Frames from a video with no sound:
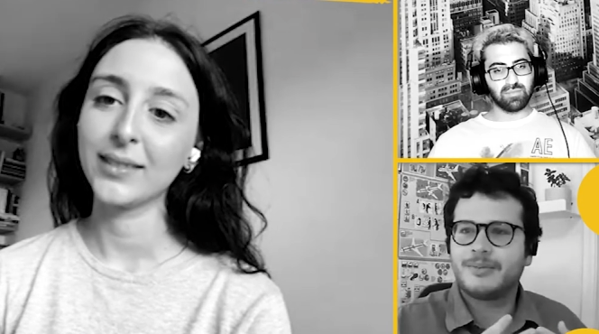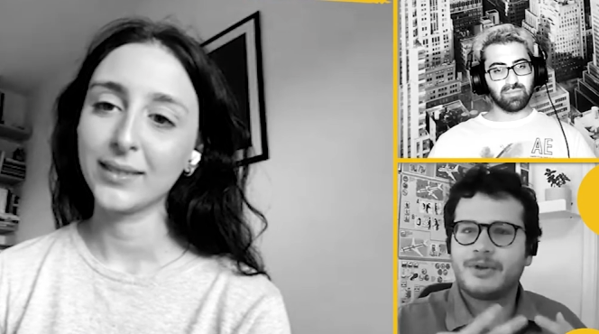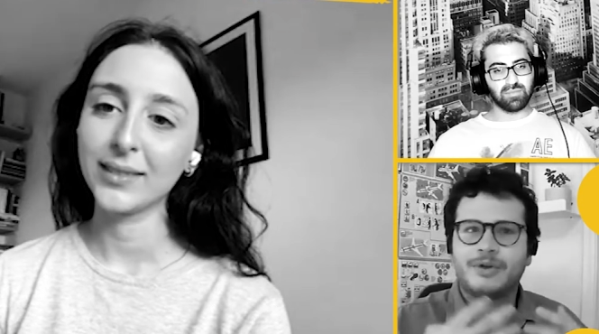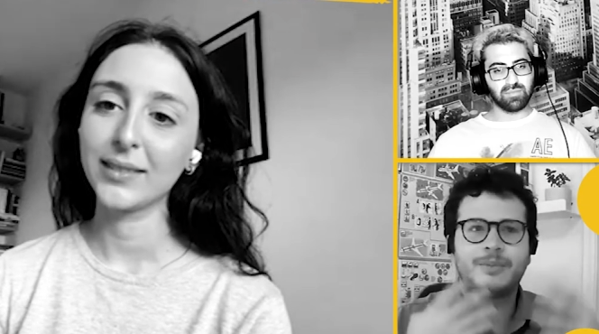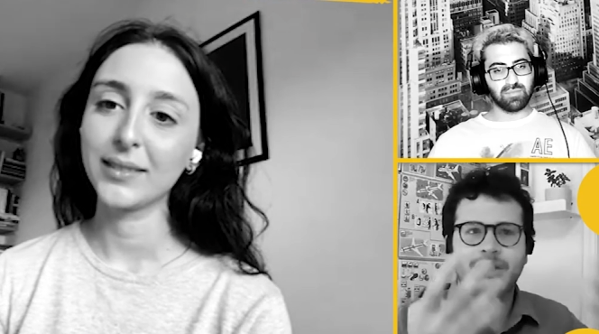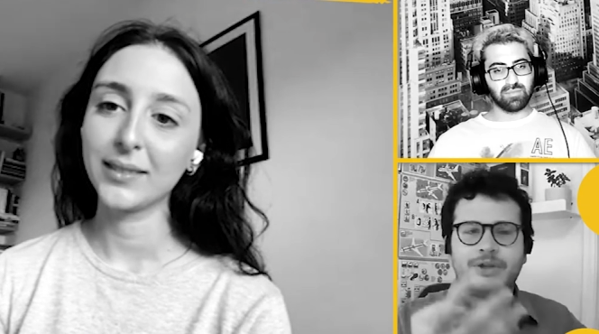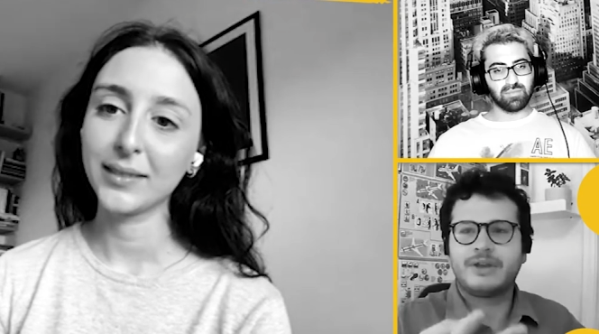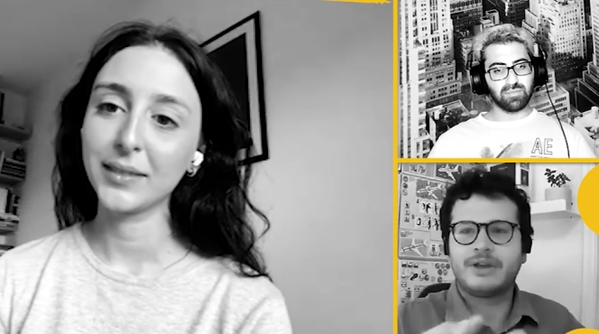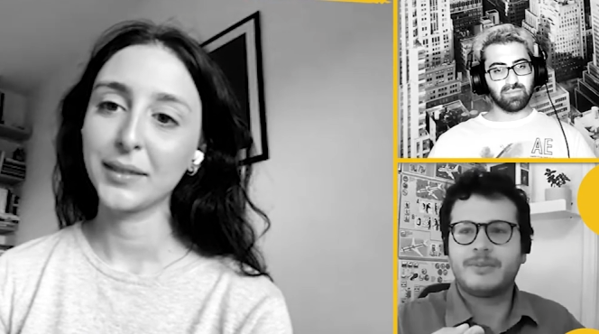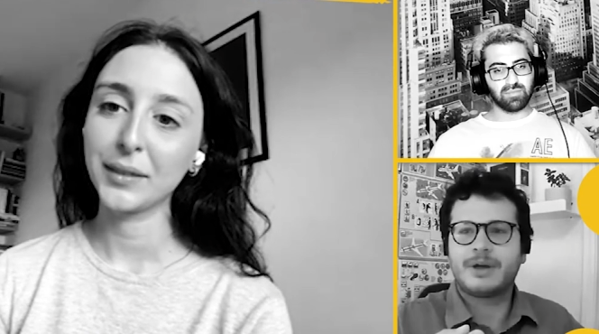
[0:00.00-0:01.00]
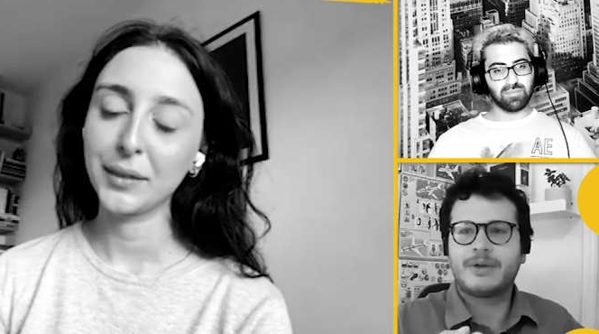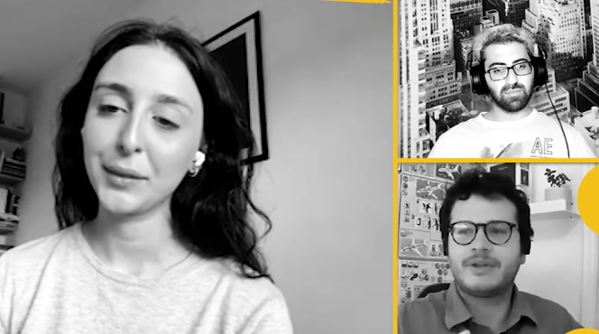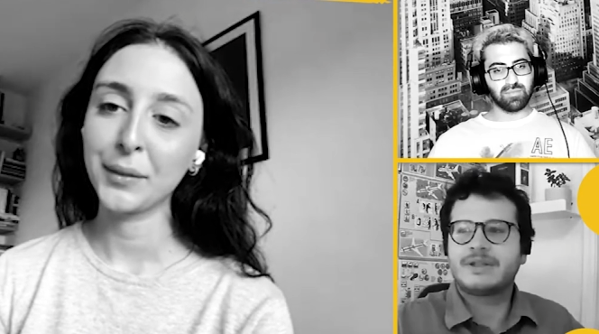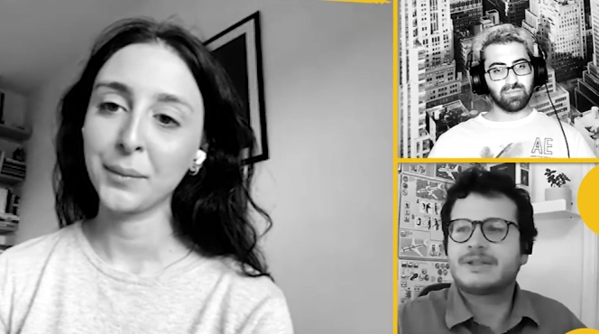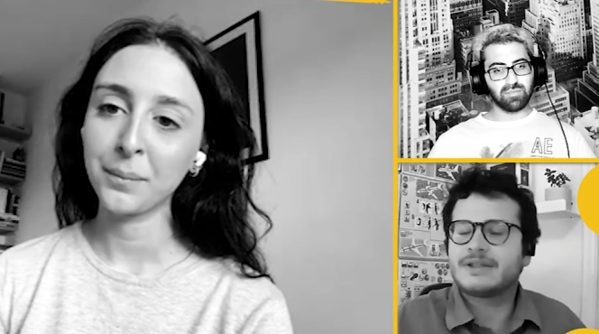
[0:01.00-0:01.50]
Speaker 1: you know made you think about
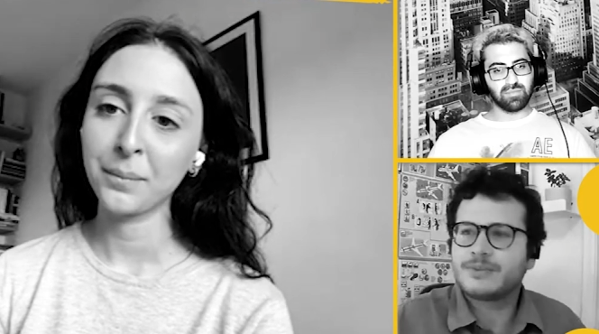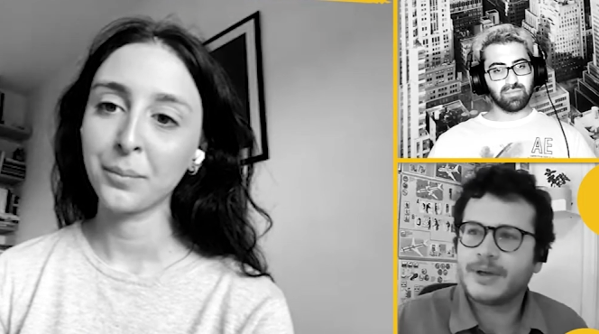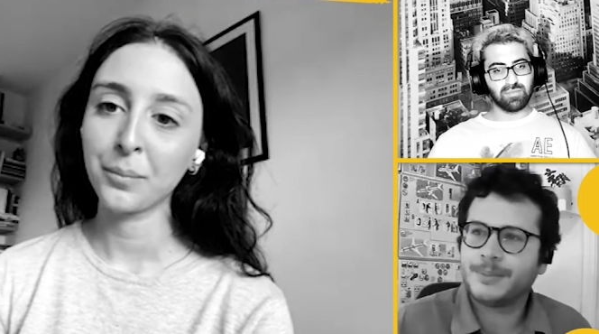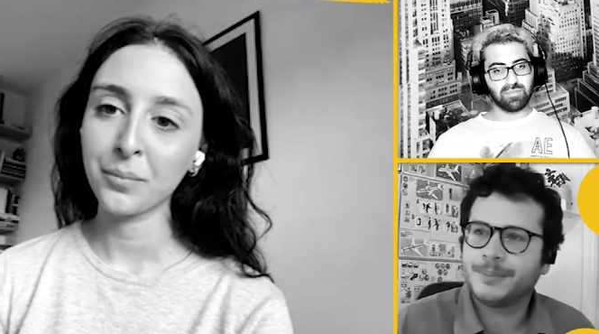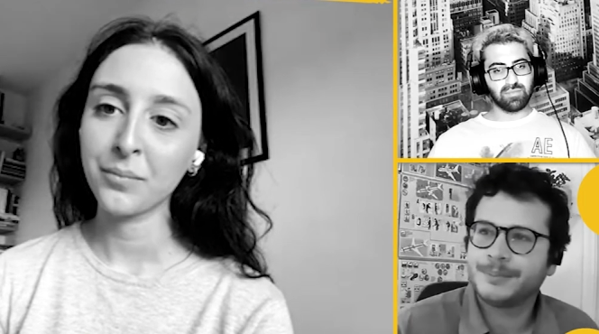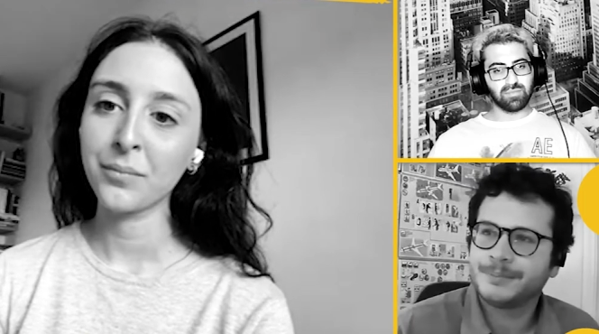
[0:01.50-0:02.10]
this this way